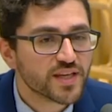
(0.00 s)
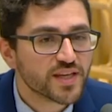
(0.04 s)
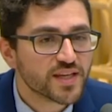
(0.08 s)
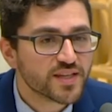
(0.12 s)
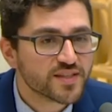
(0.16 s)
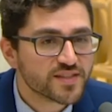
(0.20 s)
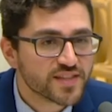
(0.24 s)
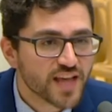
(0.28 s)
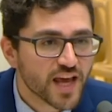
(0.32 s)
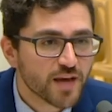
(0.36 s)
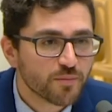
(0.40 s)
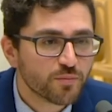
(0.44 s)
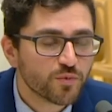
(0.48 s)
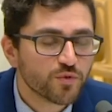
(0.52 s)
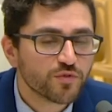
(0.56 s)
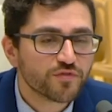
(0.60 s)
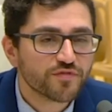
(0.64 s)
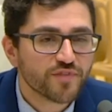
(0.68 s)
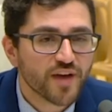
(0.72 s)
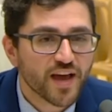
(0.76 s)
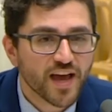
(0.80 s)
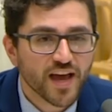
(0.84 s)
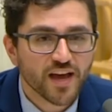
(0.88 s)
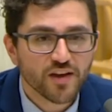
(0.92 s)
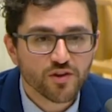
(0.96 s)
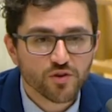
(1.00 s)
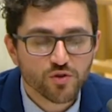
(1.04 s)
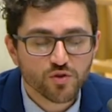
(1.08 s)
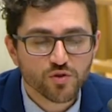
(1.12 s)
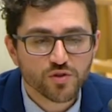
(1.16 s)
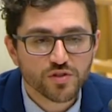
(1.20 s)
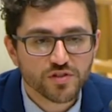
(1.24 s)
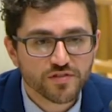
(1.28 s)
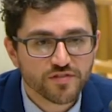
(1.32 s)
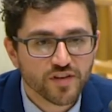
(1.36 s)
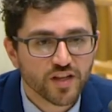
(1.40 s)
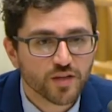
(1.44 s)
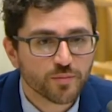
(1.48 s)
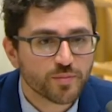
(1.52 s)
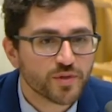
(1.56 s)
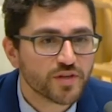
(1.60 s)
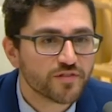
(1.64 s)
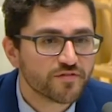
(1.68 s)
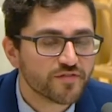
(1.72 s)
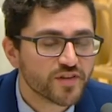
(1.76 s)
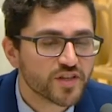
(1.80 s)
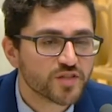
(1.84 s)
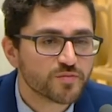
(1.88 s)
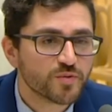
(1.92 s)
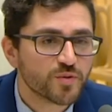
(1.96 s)
an example for how you could develop an
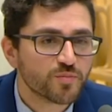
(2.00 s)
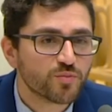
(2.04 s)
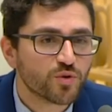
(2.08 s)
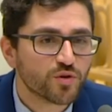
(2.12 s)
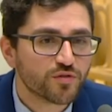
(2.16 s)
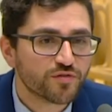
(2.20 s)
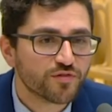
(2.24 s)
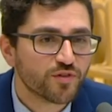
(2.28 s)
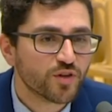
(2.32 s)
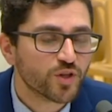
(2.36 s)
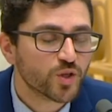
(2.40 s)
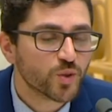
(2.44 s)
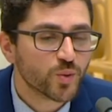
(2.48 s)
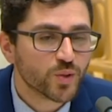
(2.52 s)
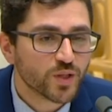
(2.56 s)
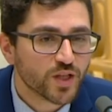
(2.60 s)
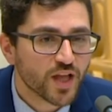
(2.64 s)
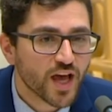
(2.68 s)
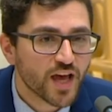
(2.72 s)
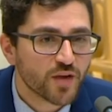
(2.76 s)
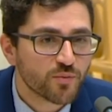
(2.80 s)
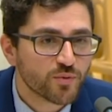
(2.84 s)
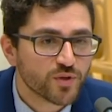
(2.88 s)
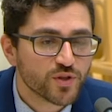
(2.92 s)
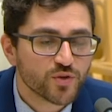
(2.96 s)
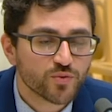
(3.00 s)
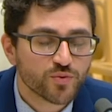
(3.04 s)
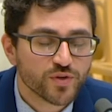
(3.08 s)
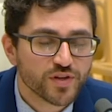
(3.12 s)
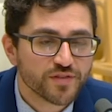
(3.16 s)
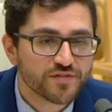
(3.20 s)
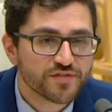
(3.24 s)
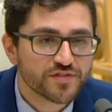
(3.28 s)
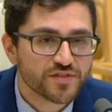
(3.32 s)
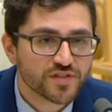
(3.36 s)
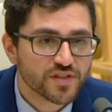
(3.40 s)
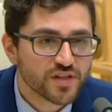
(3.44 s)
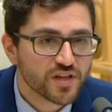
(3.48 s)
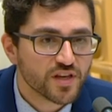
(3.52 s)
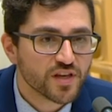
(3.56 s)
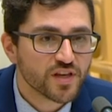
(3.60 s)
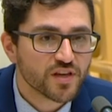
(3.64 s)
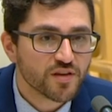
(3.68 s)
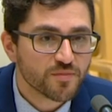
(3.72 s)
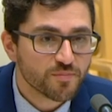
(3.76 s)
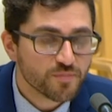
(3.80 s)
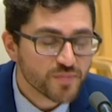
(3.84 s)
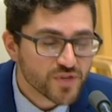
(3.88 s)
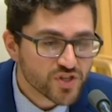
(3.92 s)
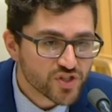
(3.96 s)
investment portfolio aligned with the reef's
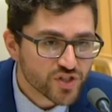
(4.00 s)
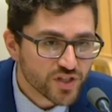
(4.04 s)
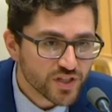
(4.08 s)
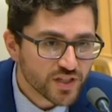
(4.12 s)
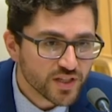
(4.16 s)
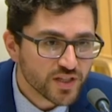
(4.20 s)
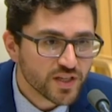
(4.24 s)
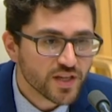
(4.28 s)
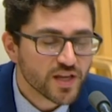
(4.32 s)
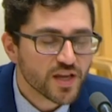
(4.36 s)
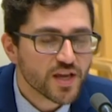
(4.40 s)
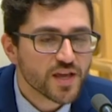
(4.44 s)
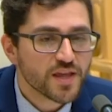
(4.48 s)
mission,